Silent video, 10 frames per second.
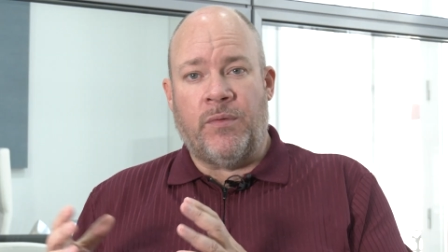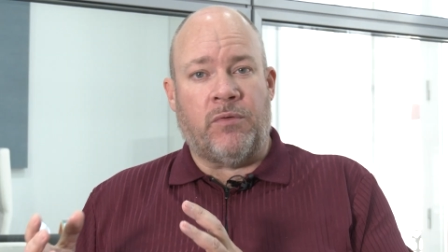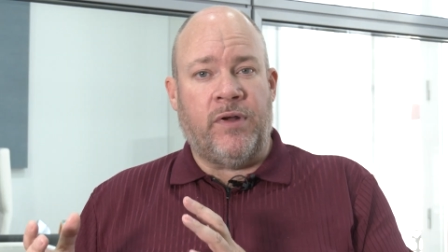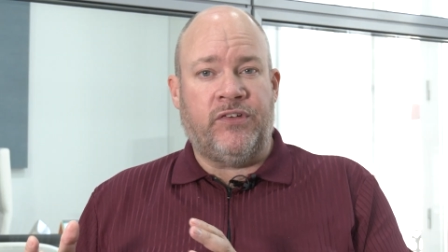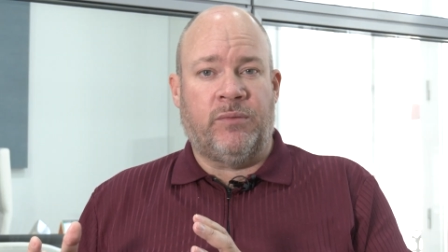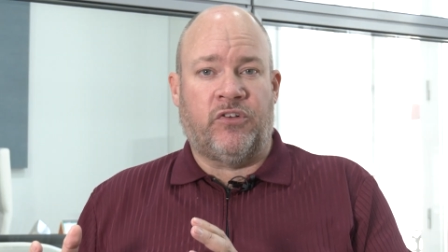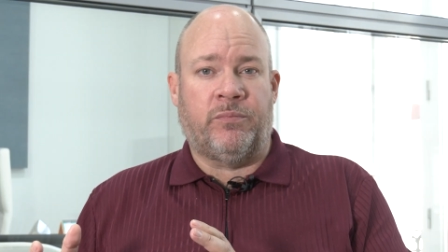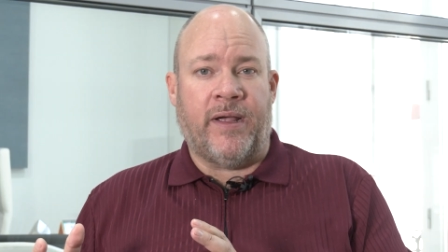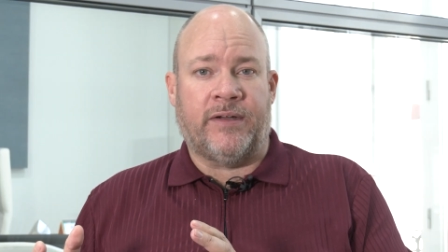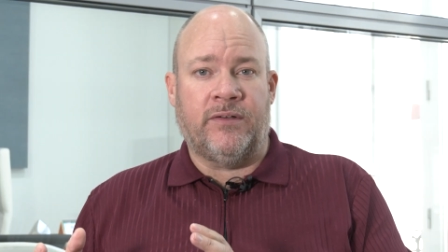From the reasoning
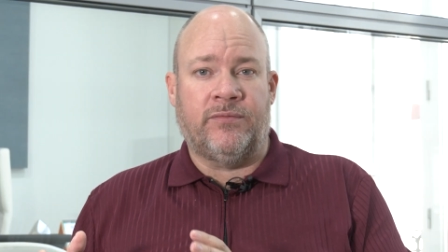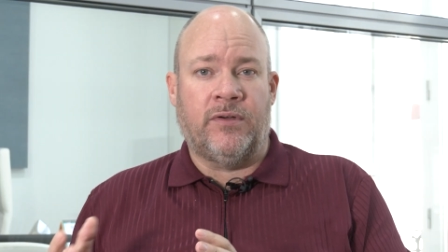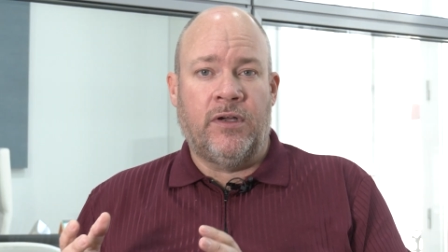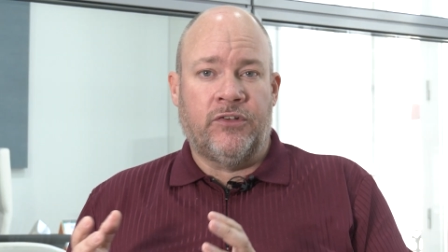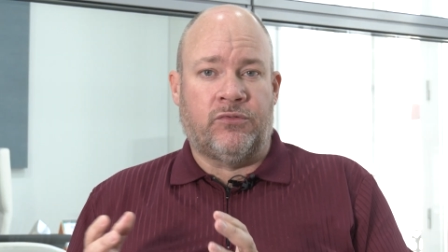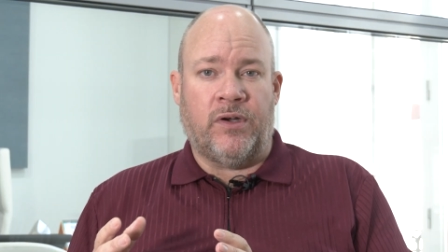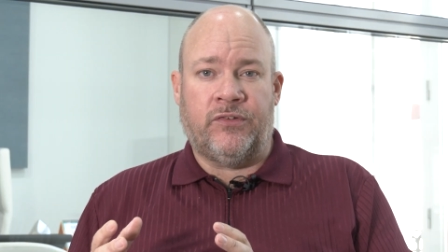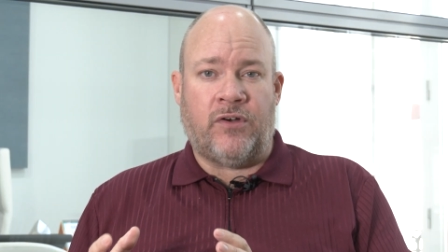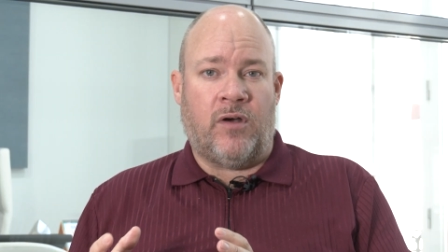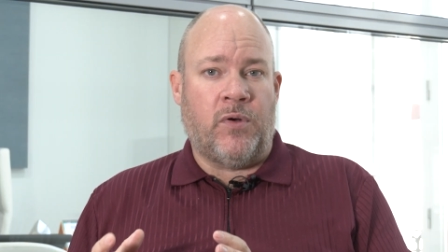perspective, Serenity
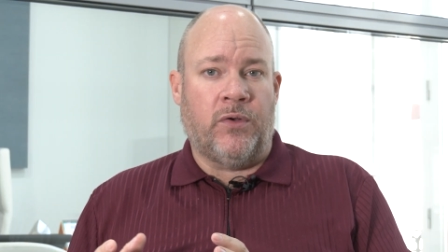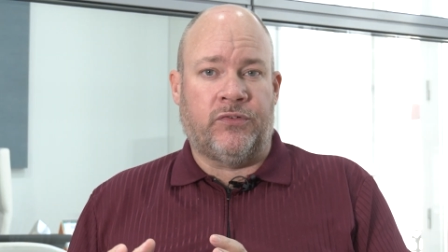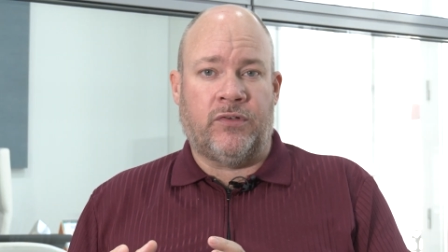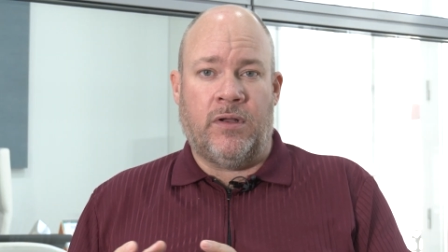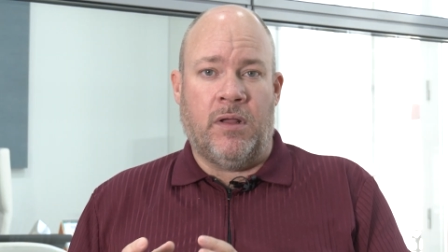Star boasts